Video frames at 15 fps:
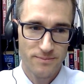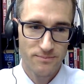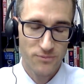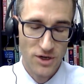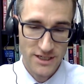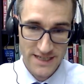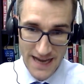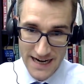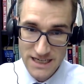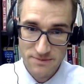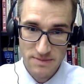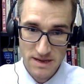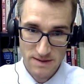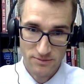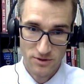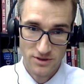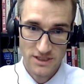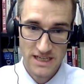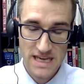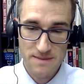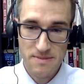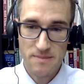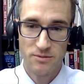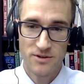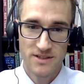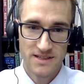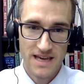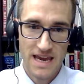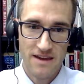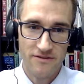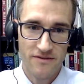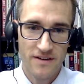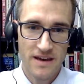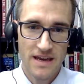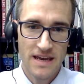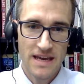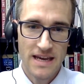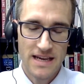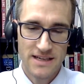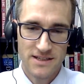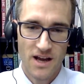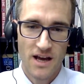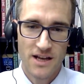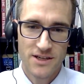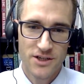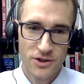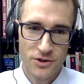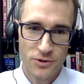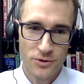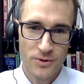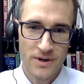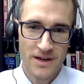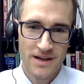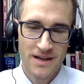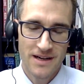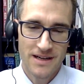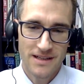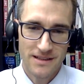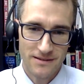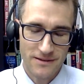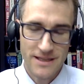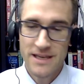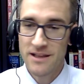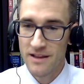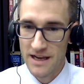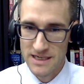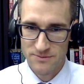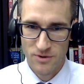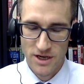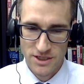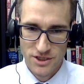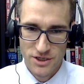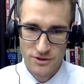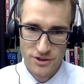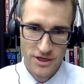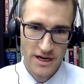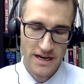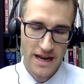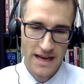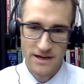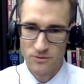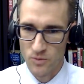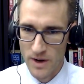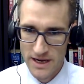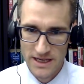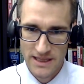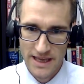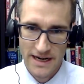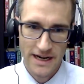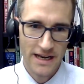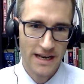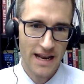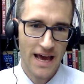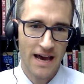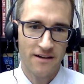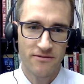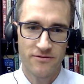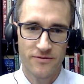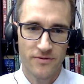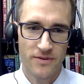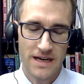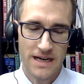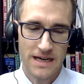protect people, to keep people safe, is not to legalize prostitution and regulate it and have